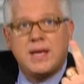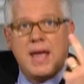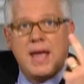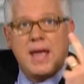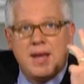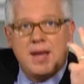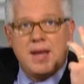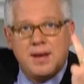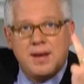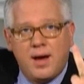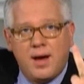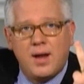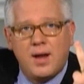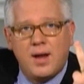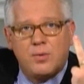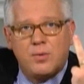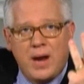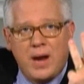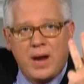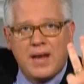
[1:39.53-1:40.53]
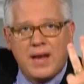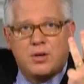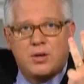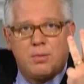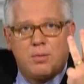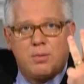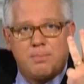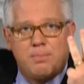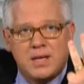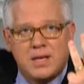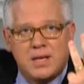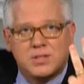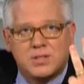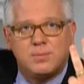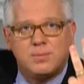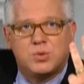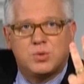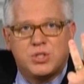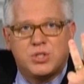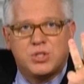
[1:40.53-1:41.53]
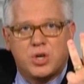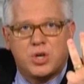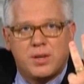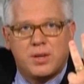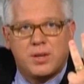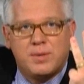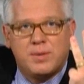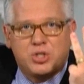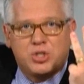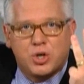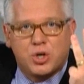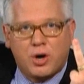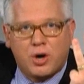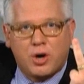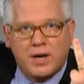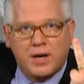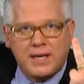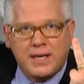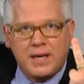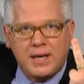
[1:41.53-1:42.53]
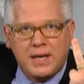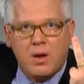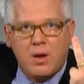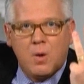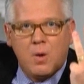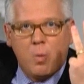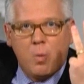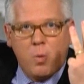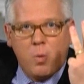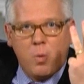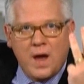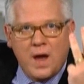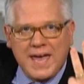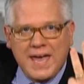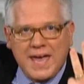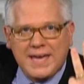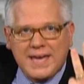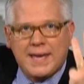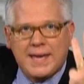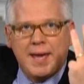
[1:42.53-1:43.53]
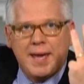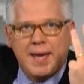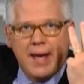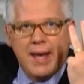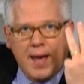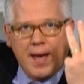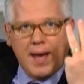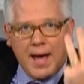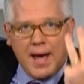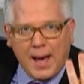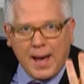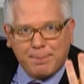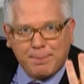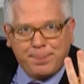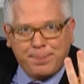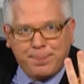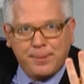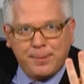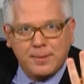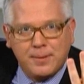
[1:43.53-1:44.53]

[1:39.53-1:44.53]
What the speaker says: and non-radical Muslims, which are the majority, wake up.